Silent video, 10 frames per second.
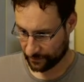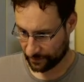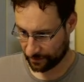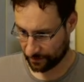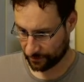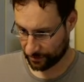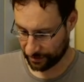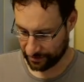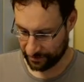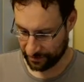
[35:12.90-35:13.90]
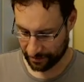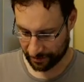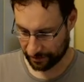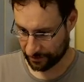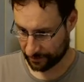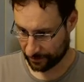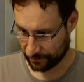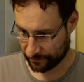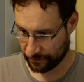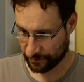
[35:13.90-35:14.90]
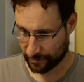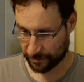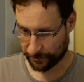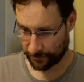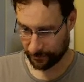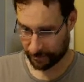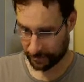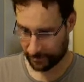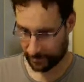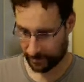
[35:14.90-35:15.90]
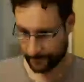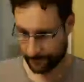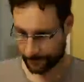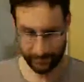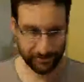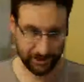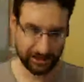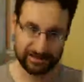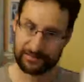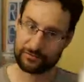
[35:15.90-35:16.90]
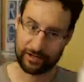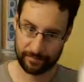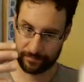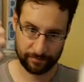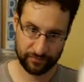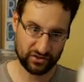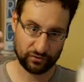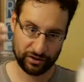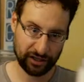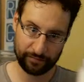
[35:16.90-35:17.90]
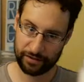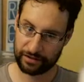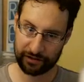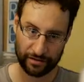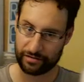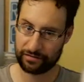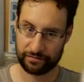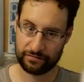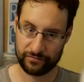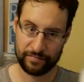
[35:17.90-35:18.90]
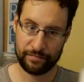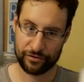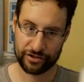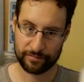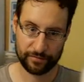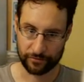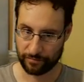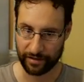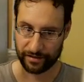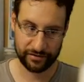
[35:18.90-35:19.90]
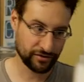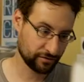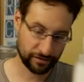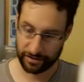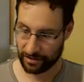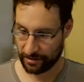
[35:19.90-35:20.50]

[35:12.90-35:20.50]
That is not ideal, especially in vintage hardware, but share, like, and subscribe, donate, Patreon membership, or buy a t-shirt.